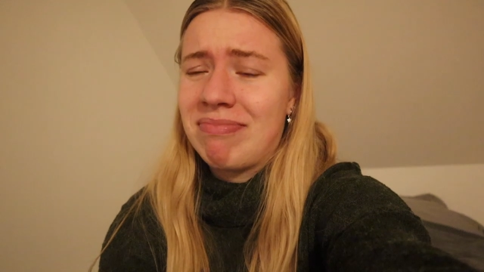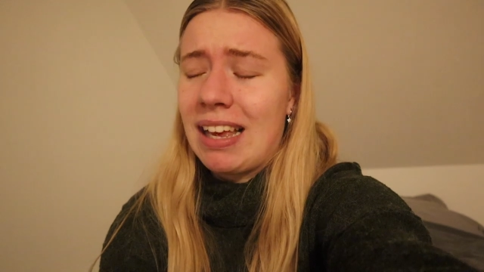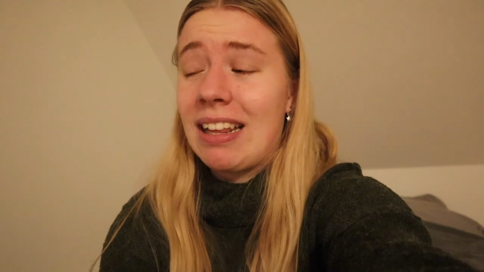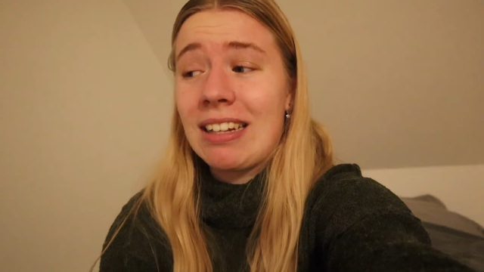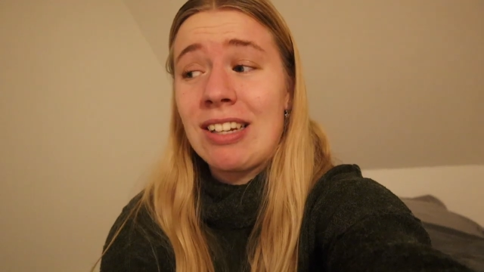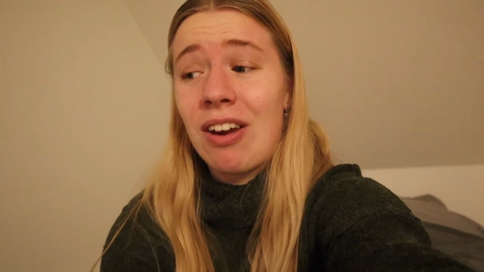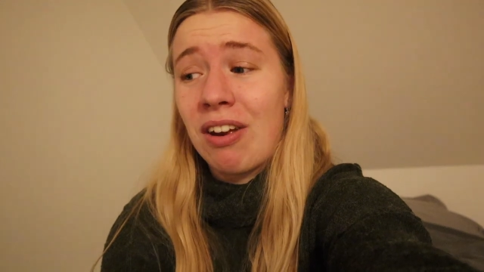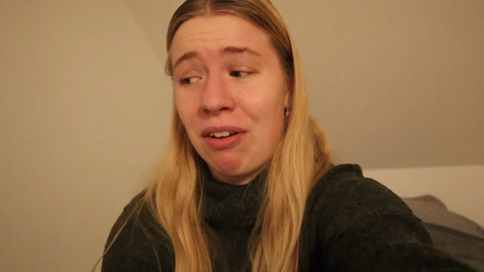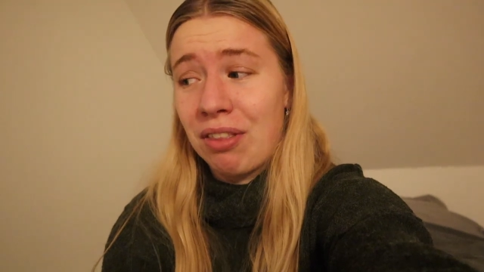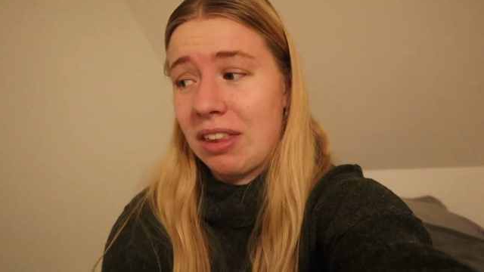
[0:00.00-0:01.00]
And that's not
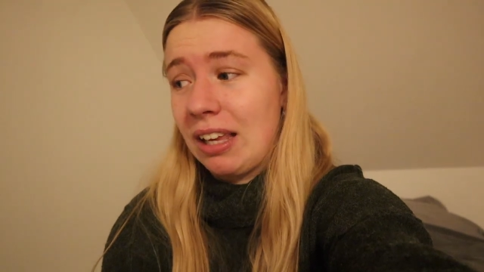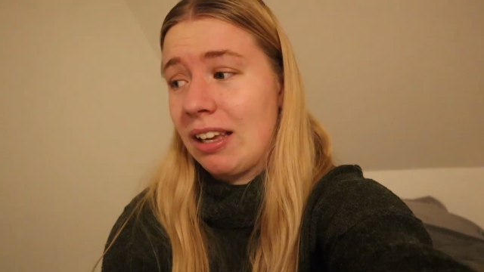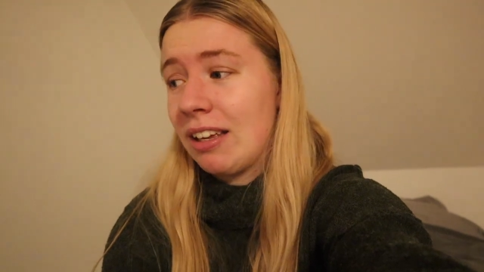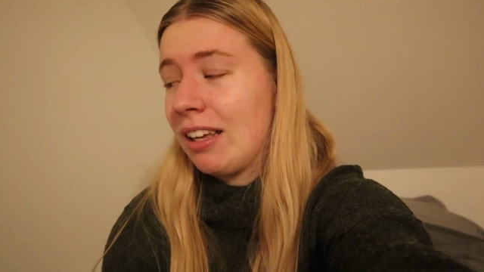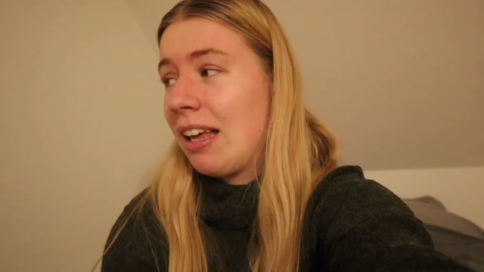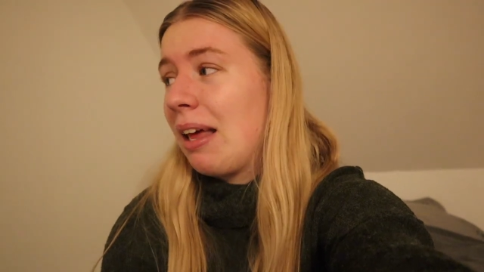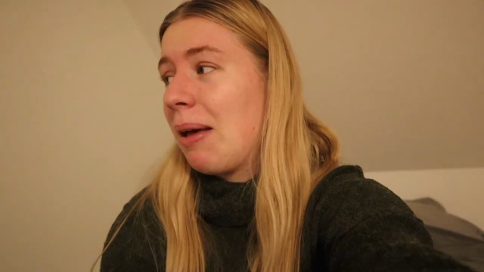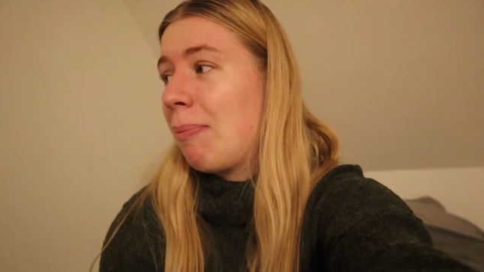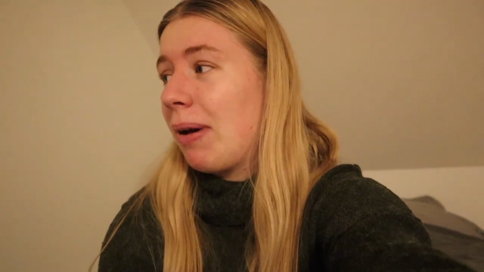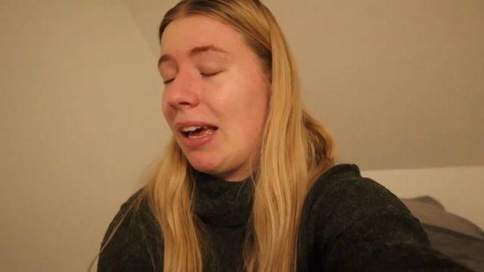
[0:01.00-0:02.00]
healthy.
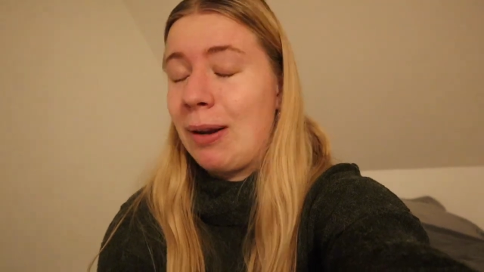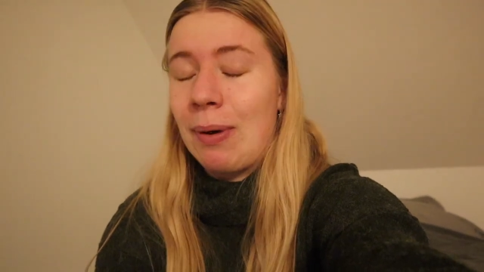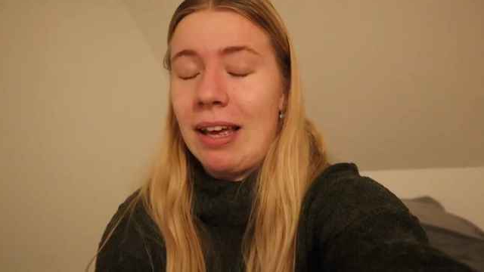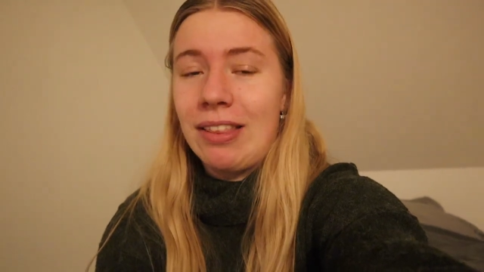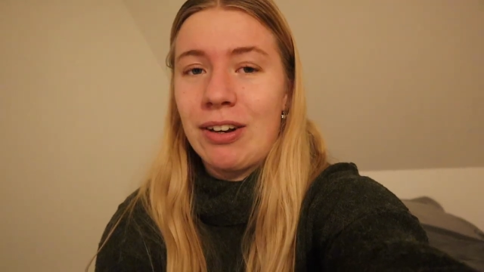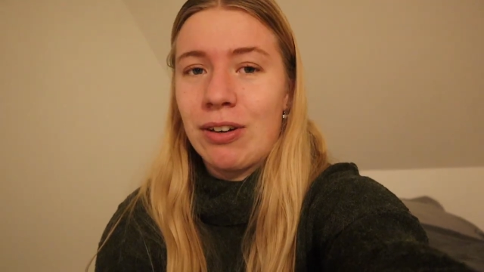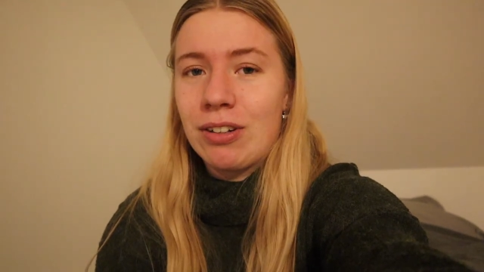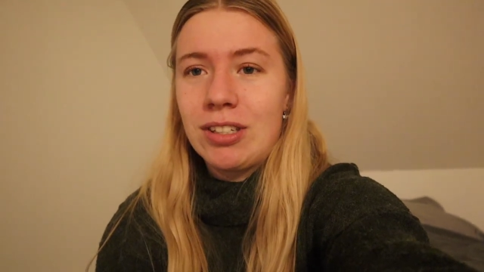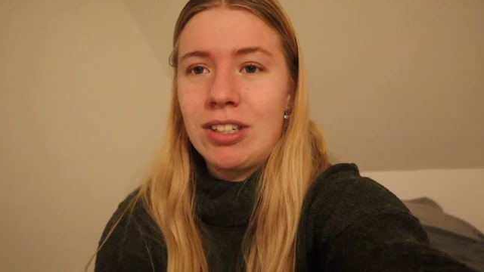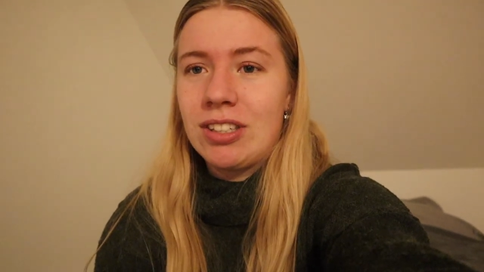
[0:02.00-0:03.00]
But anyway, the
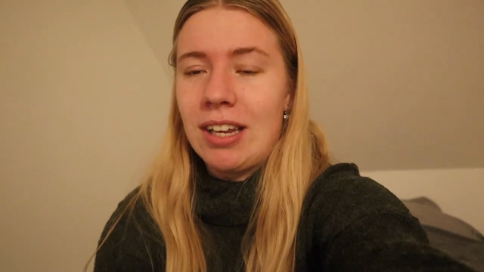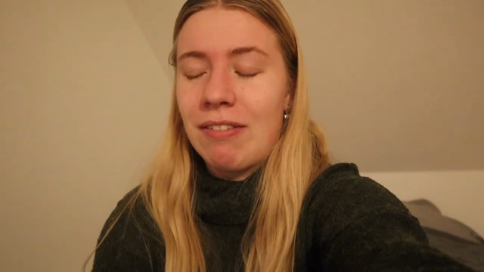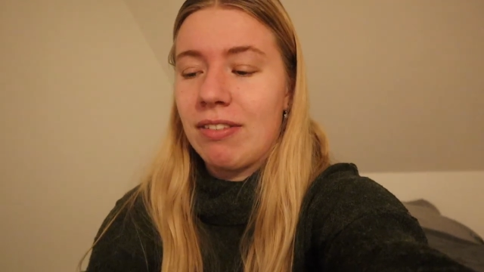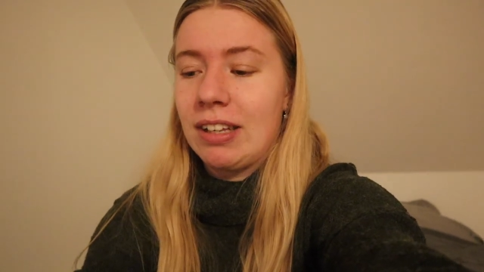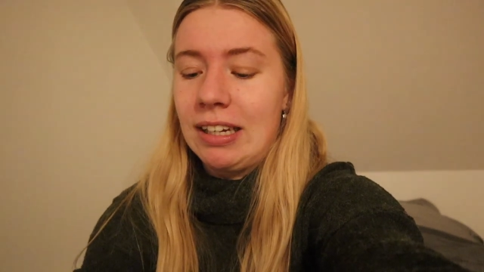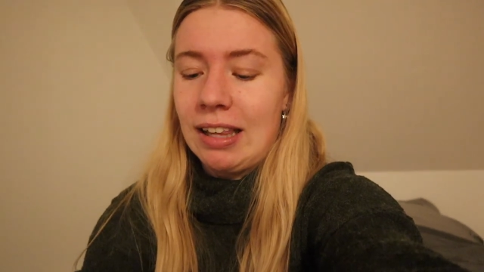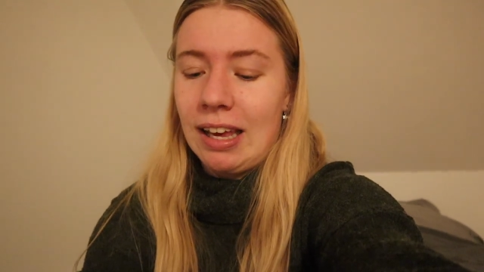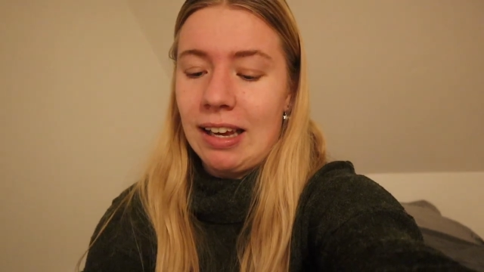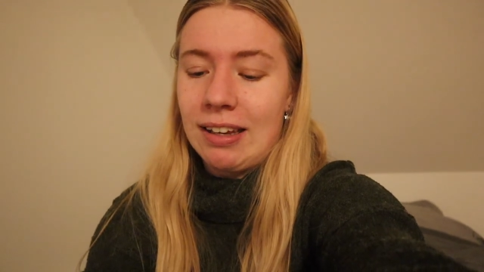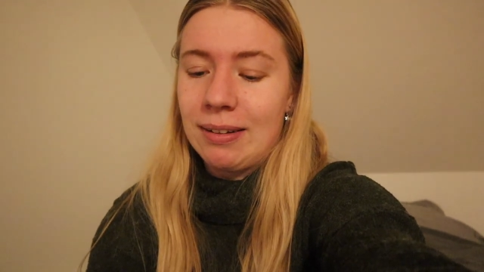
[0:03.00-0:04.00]
girls just definitely
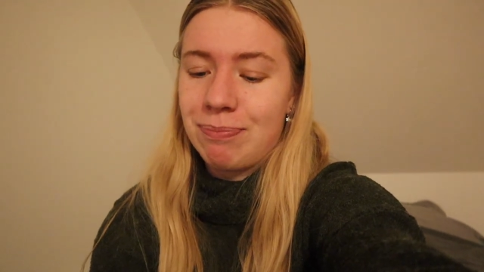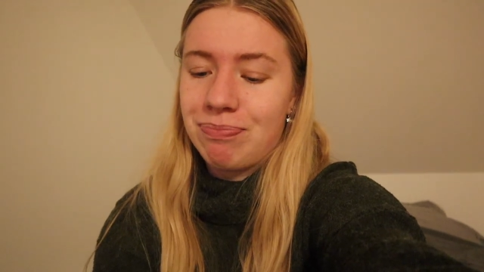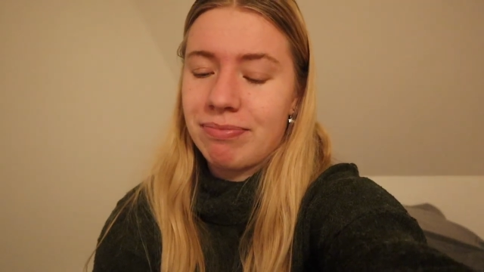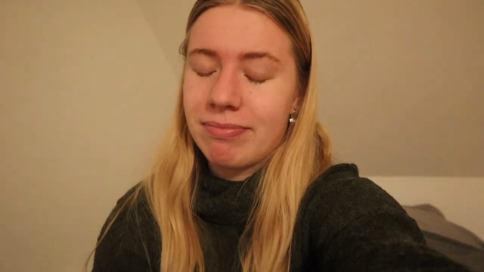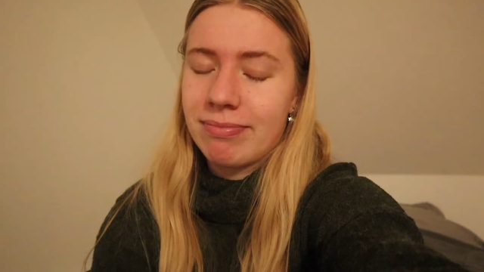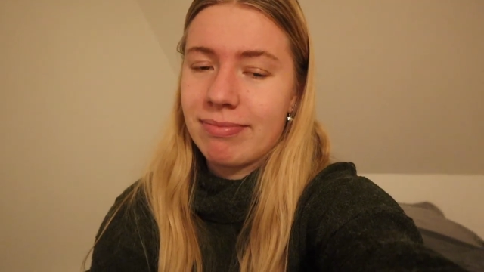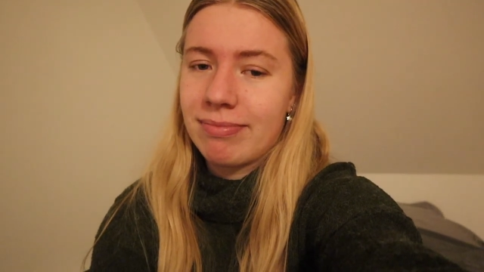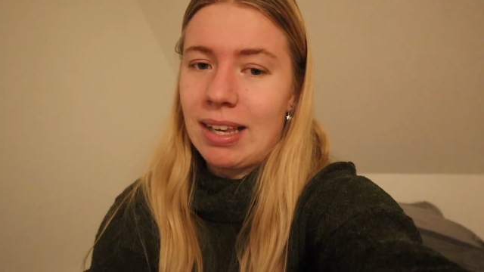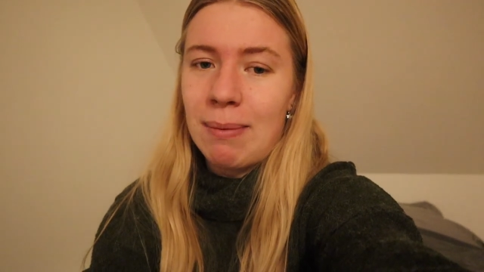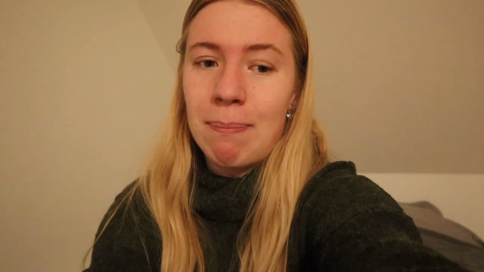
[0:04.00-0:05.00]
like
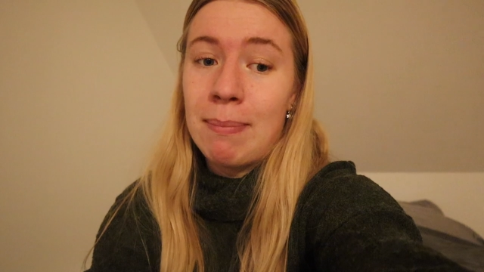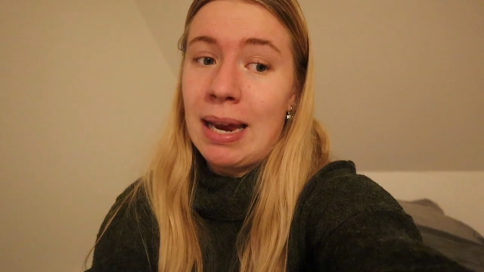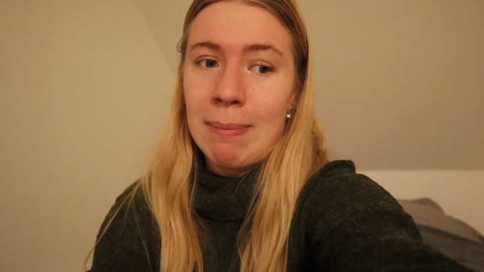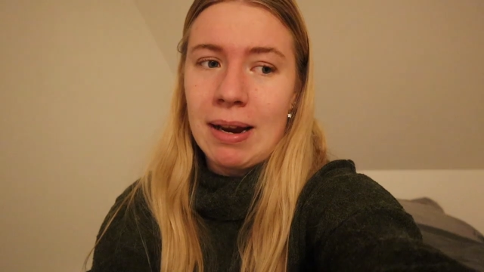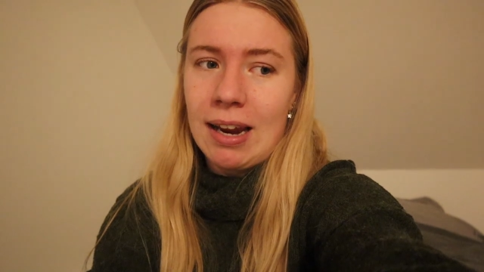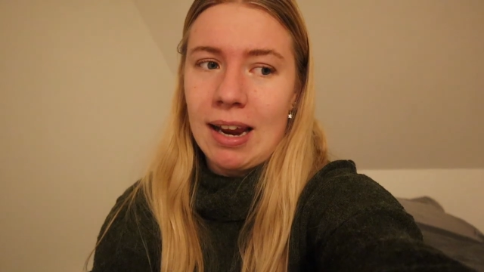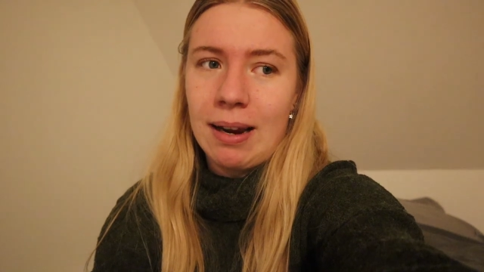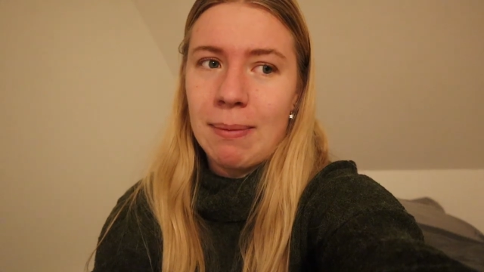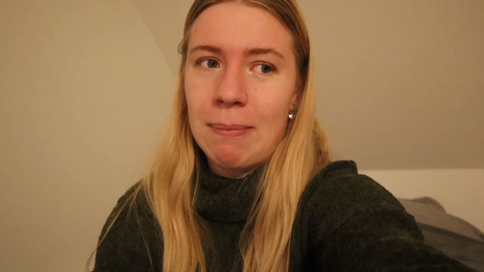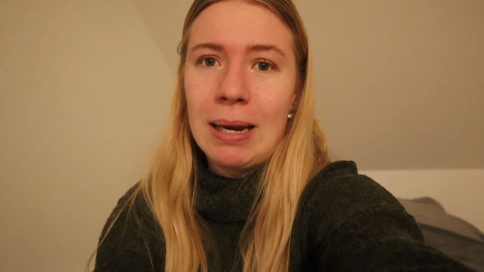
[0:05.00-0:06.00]
made my
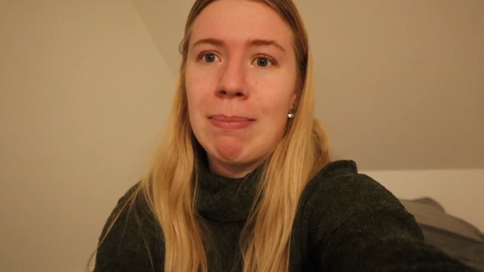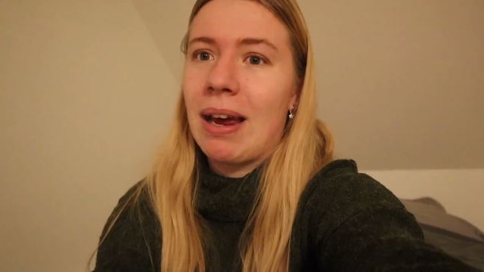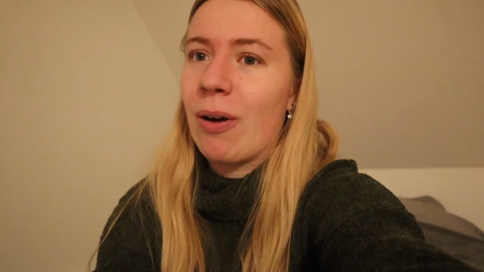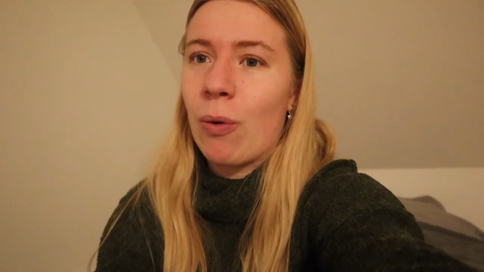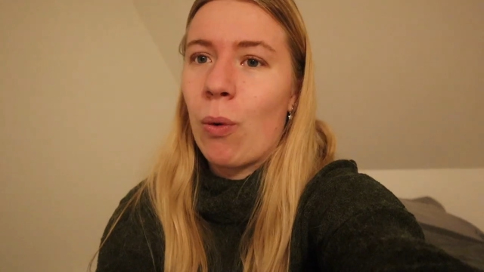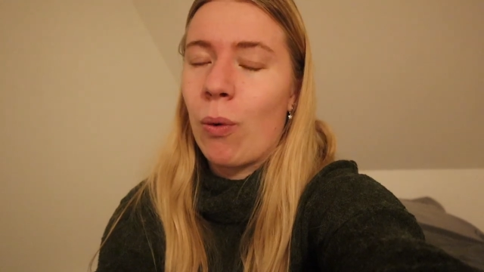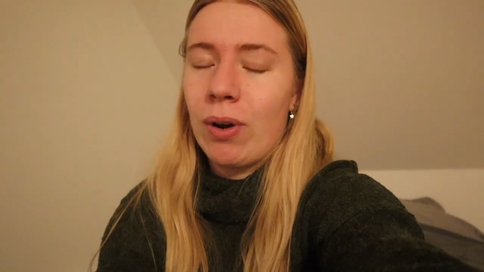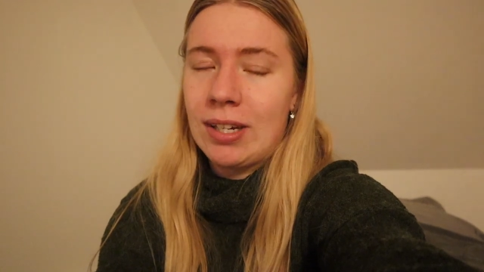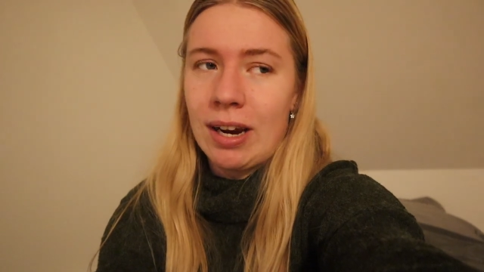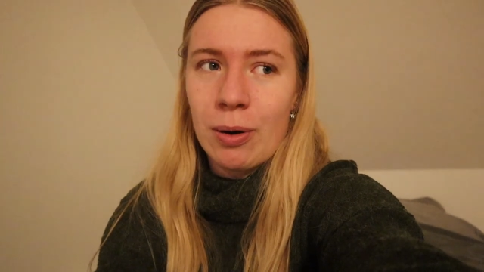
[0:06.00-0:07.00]
day, made my whole
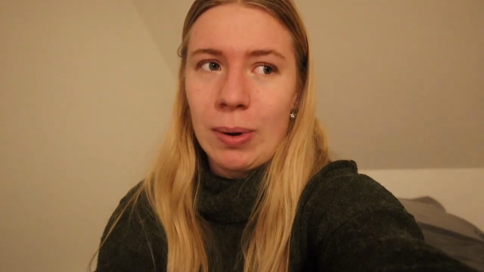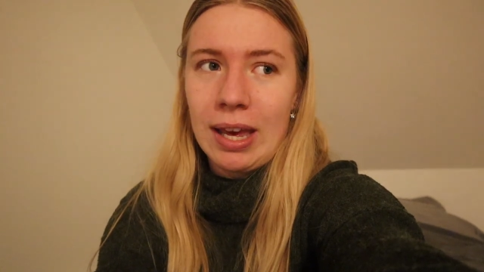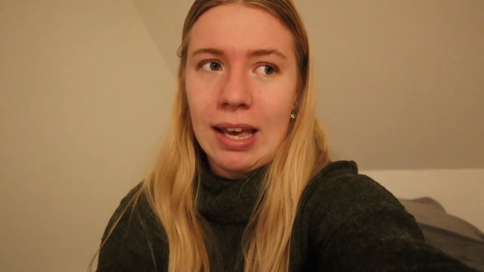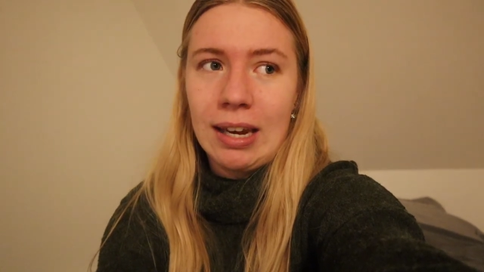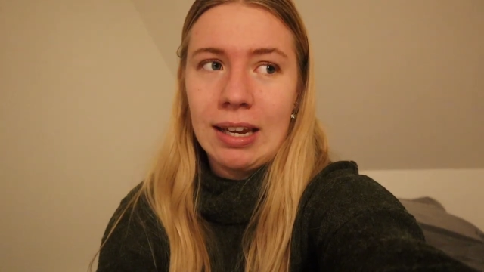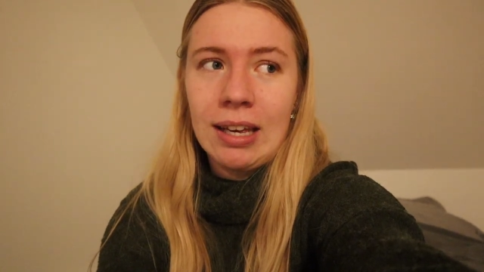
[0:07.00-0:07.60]
entire weekend.